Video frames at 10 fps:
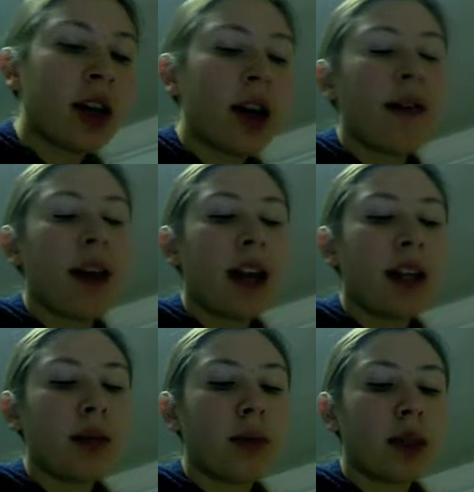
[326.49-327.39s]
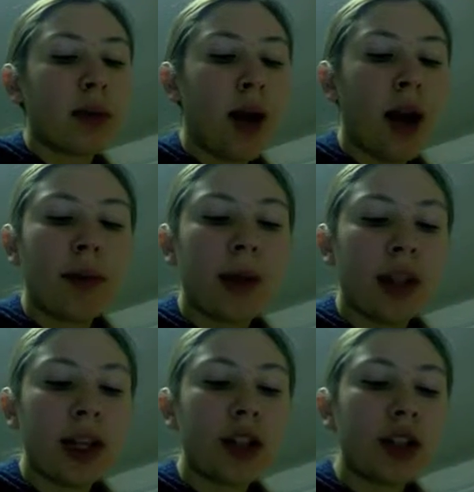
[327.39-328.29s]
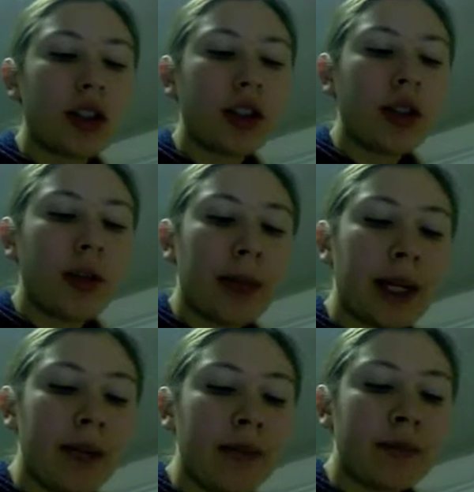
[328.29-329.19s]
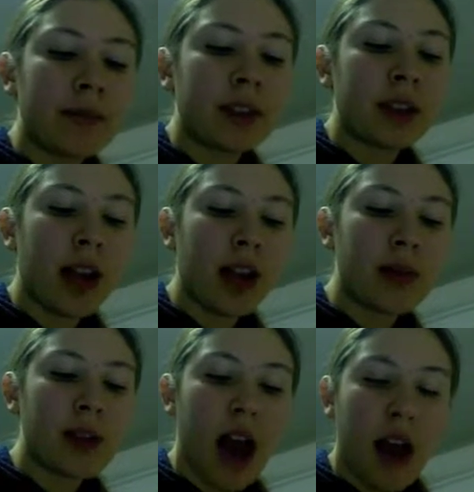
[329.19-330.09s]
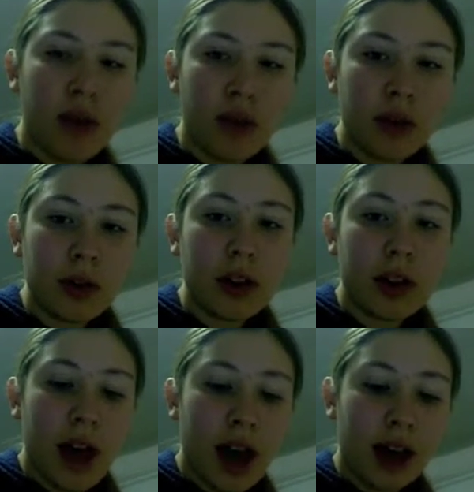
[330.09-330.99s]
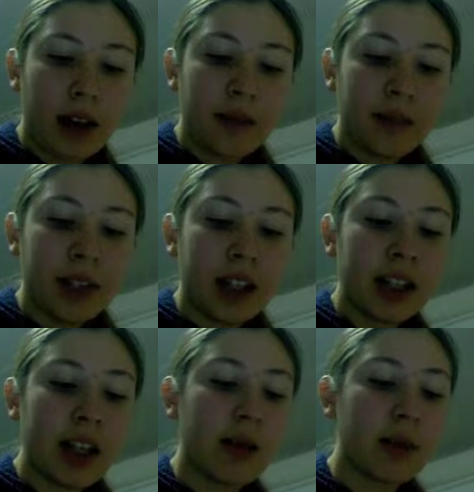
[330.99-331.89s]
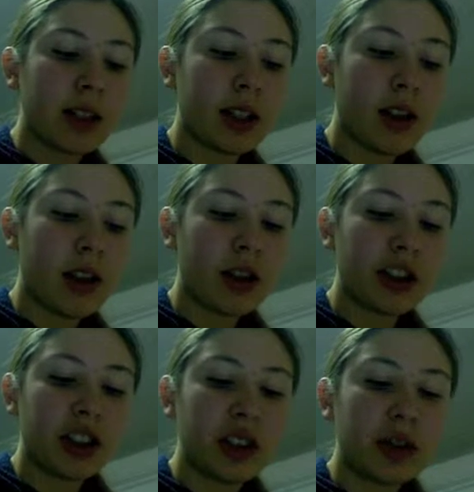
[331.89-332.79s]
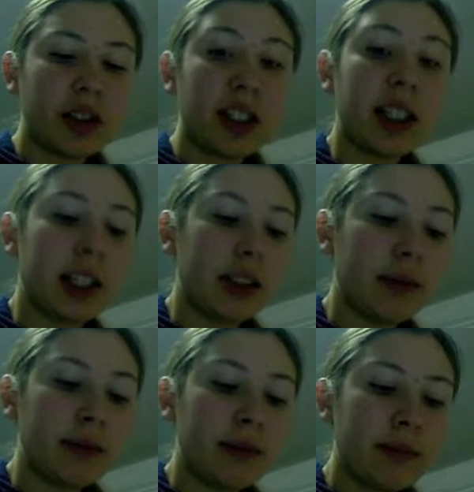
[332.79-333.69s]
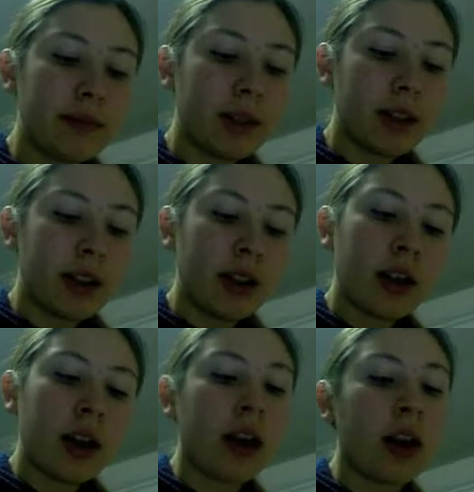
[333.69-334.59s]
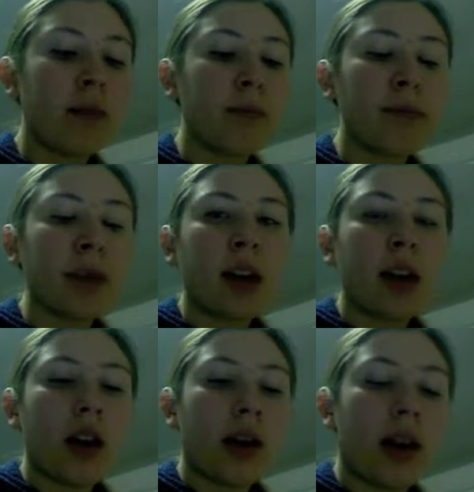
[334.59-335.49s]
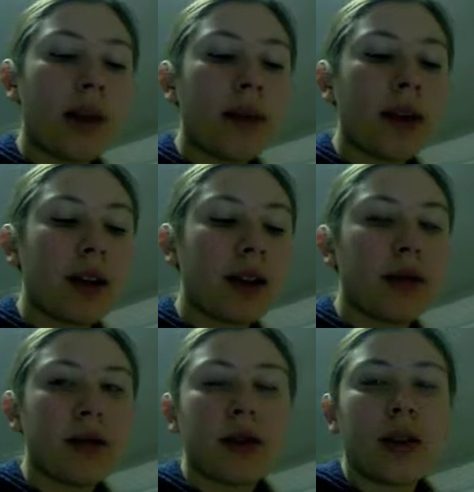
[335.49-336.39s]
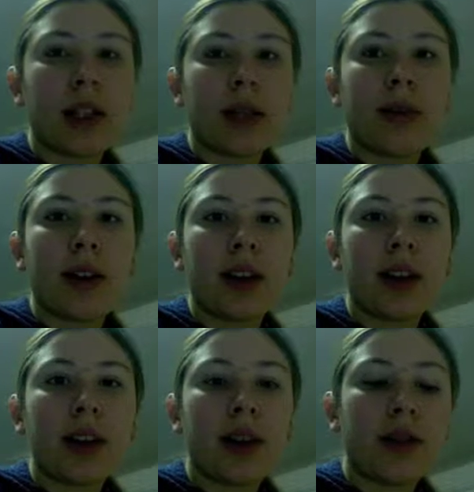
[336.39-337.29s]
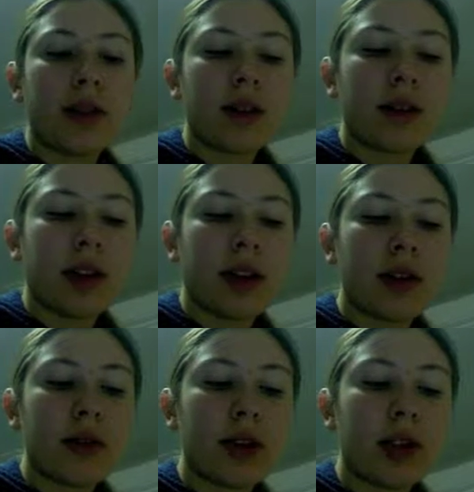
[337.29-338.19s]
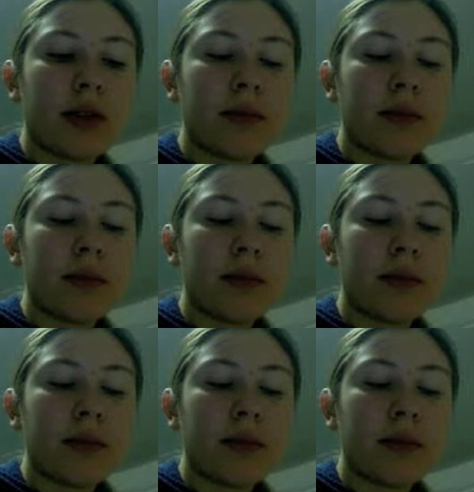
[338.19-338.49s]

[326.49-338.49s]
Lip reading: and that equals population, P, times affluence, A, times technology, T. Okay, and so that's fairly self-explanatory.